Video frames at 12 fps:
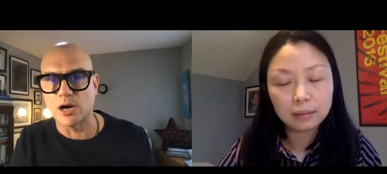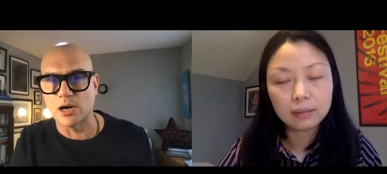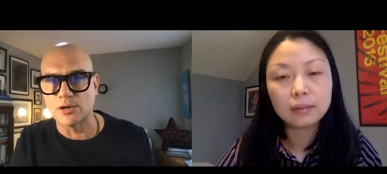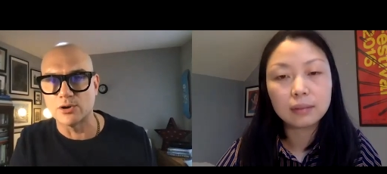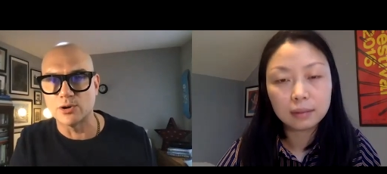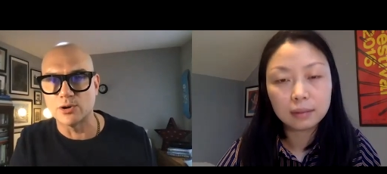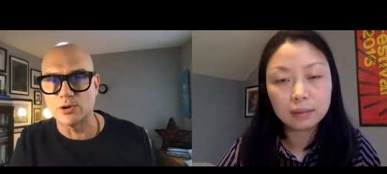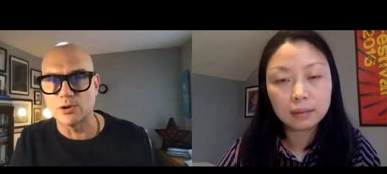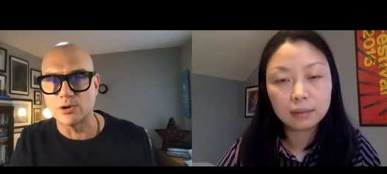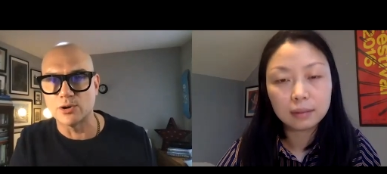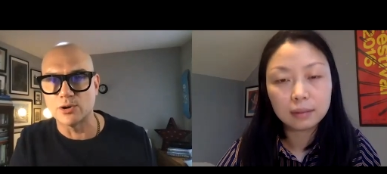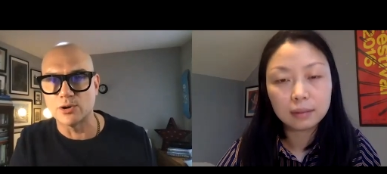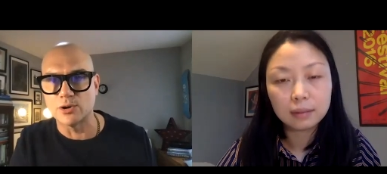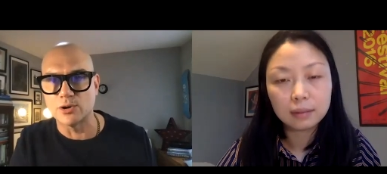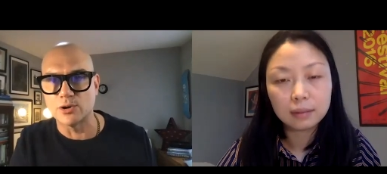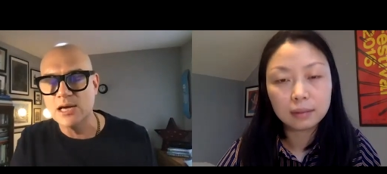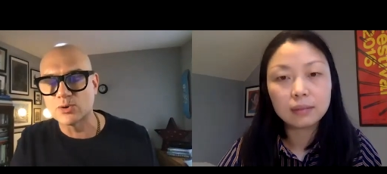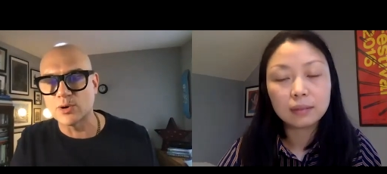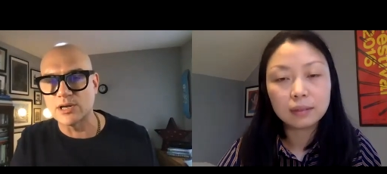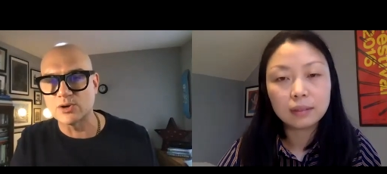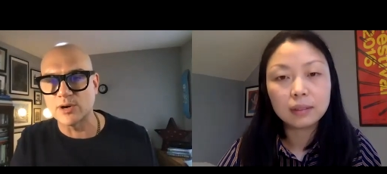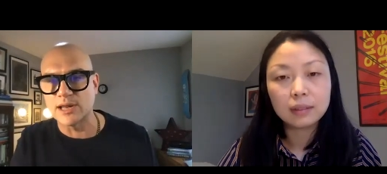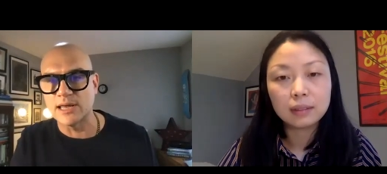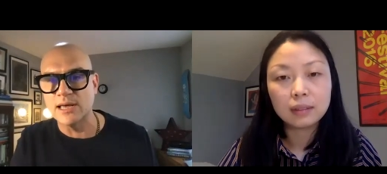Speaker 1: on New Year's Day
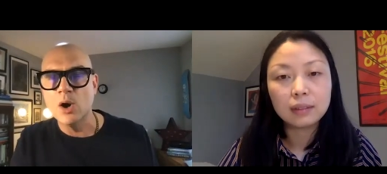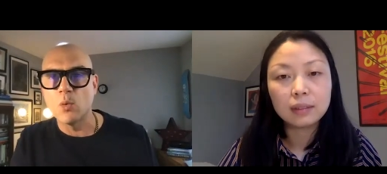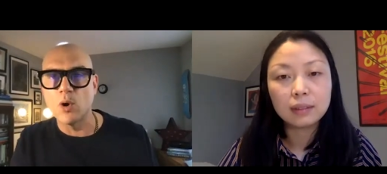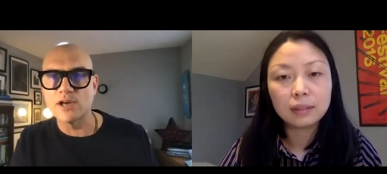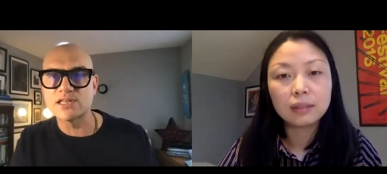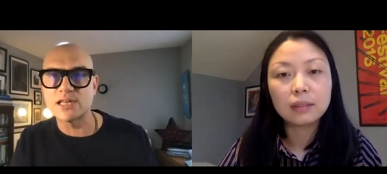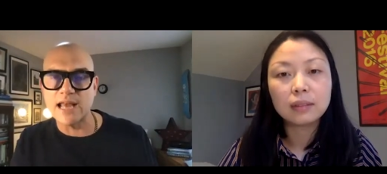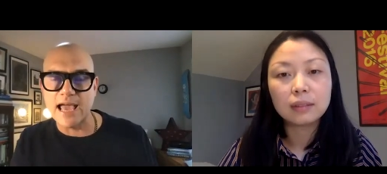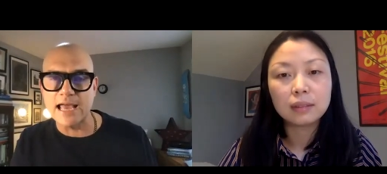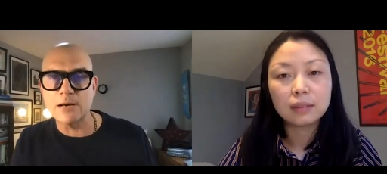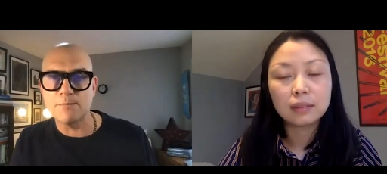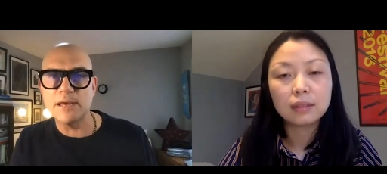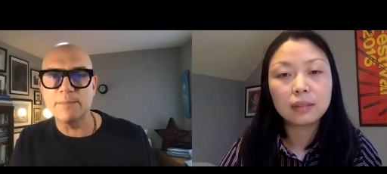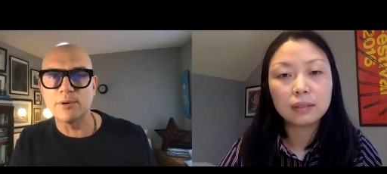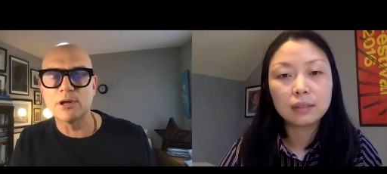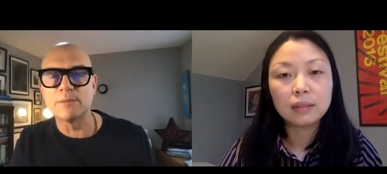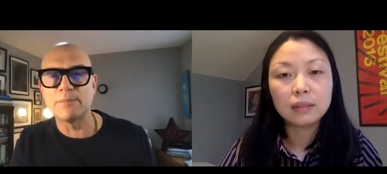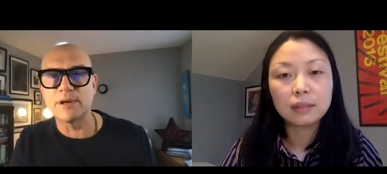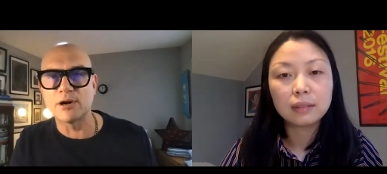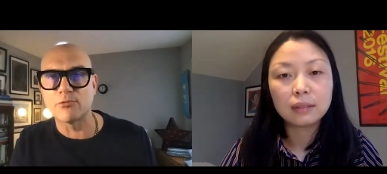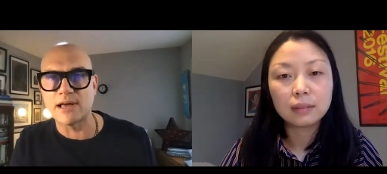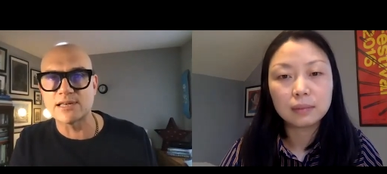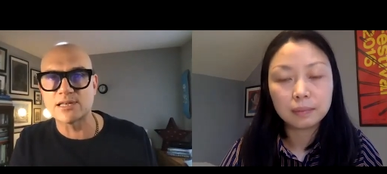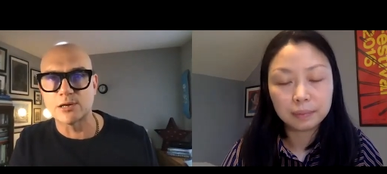2020, was that eight people had been
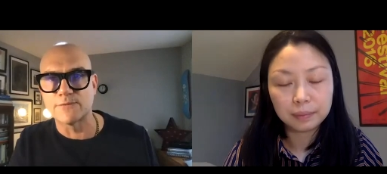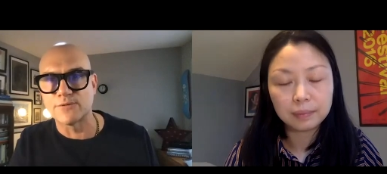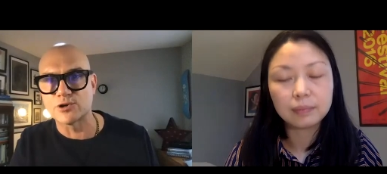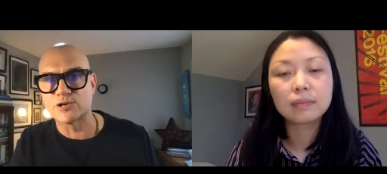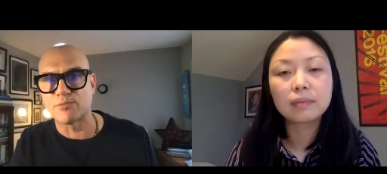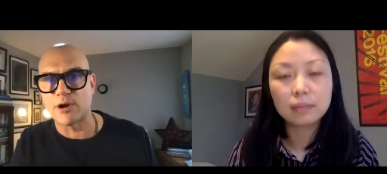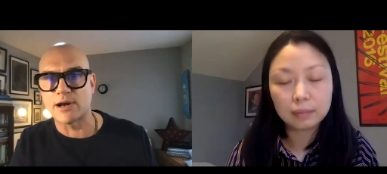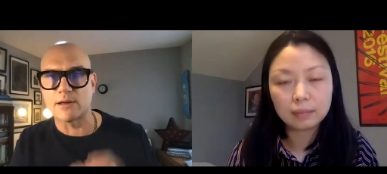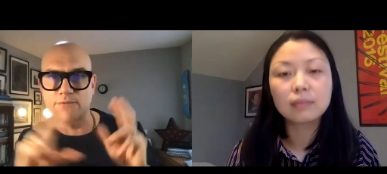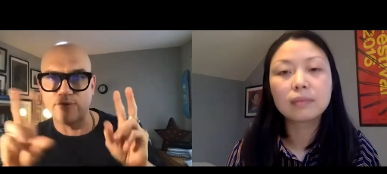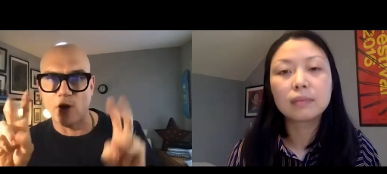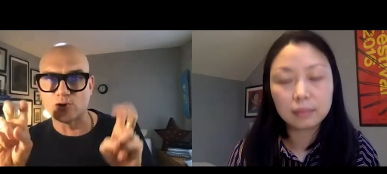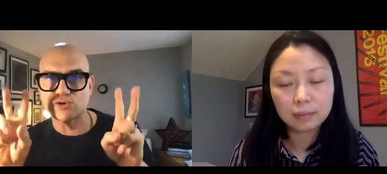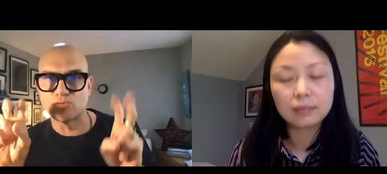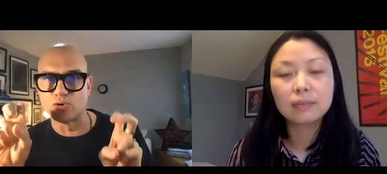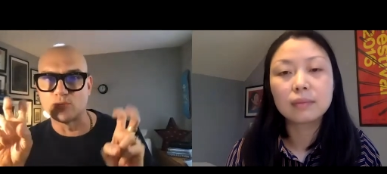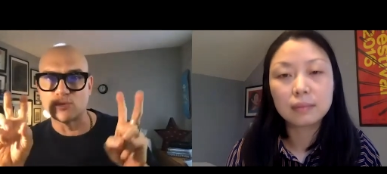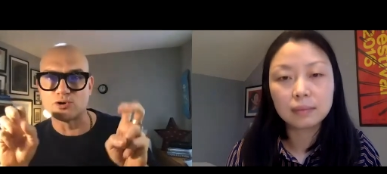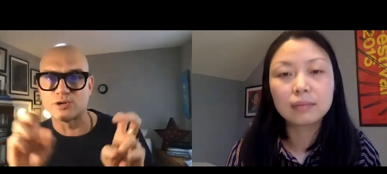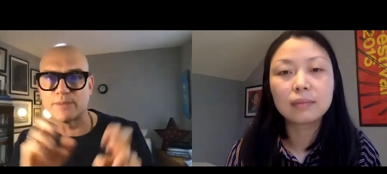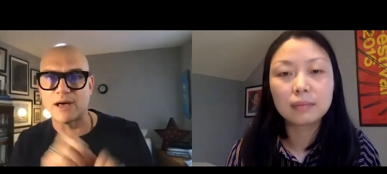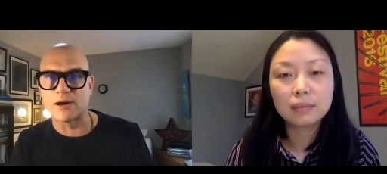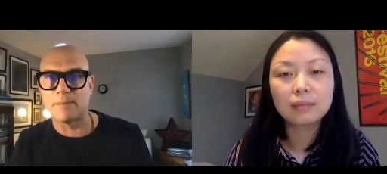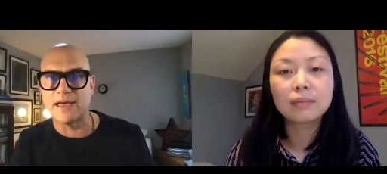arrested for spreading false rumors about
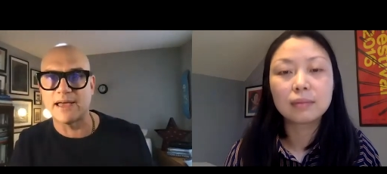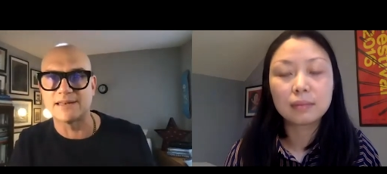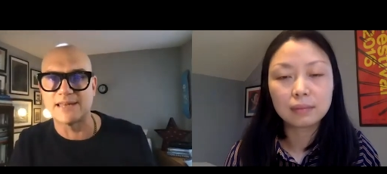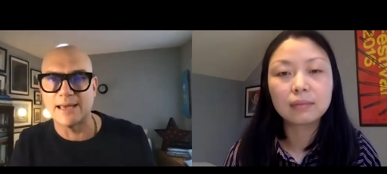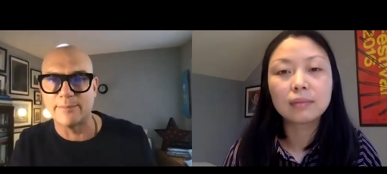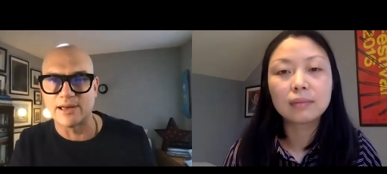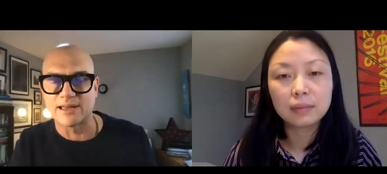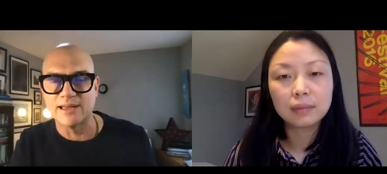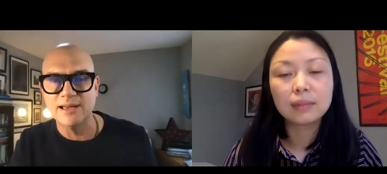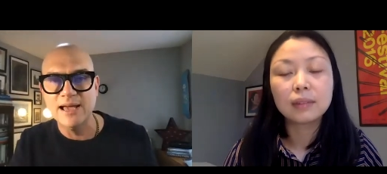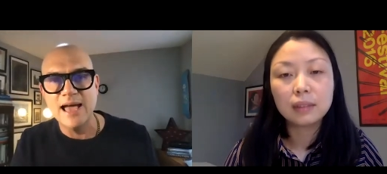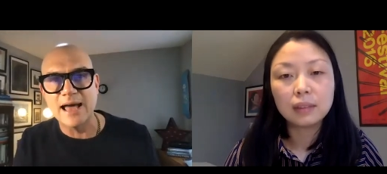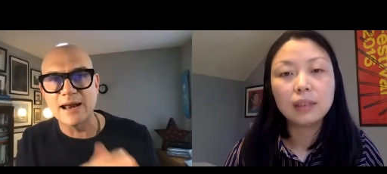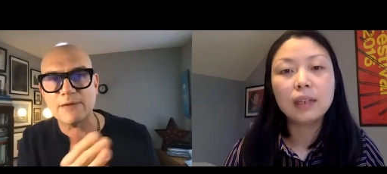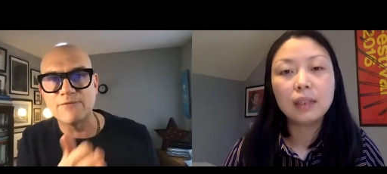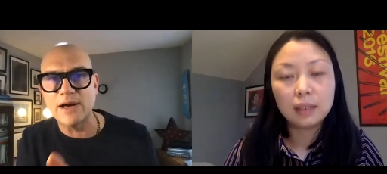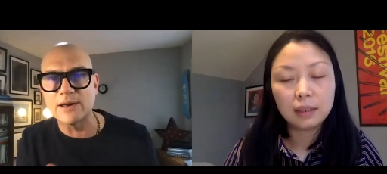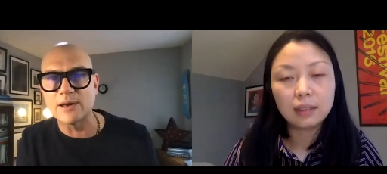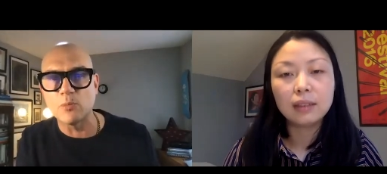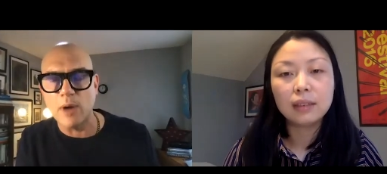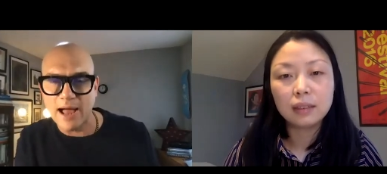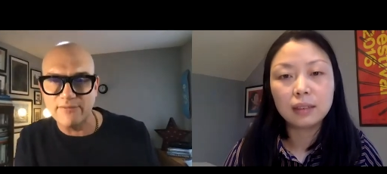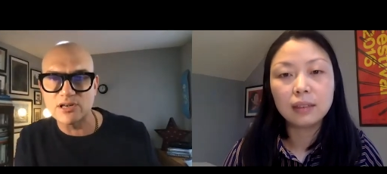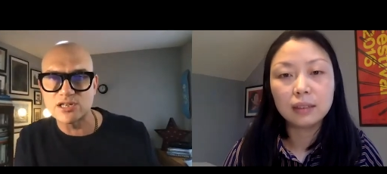a pandemic. And I found it,
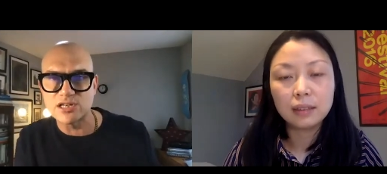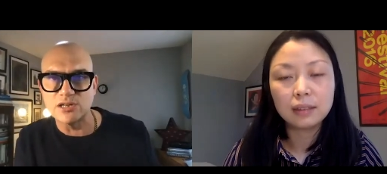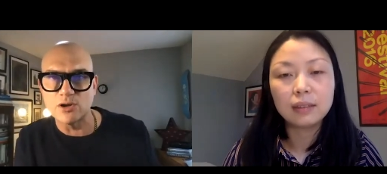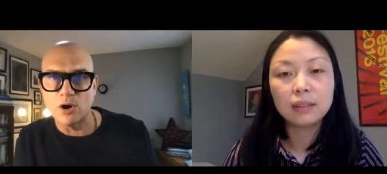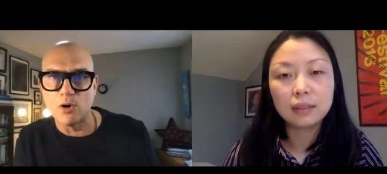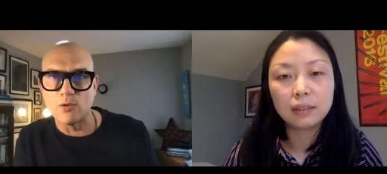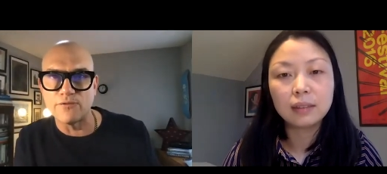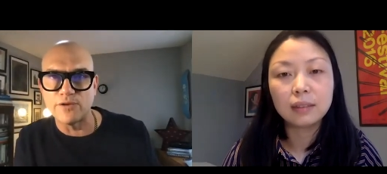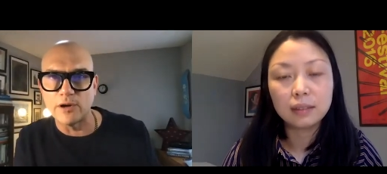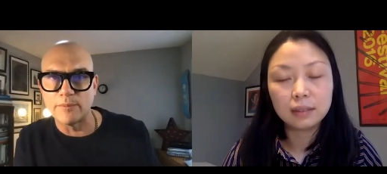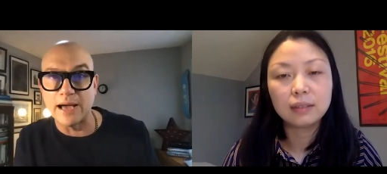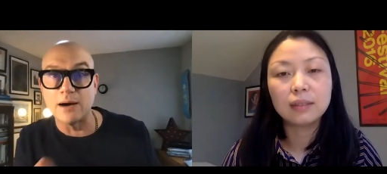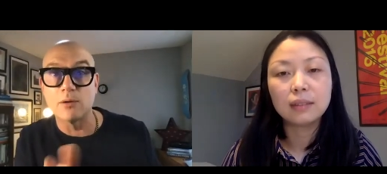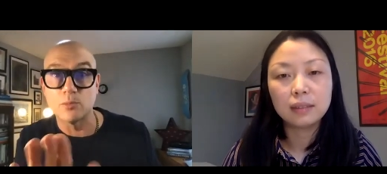having seen the whole film now,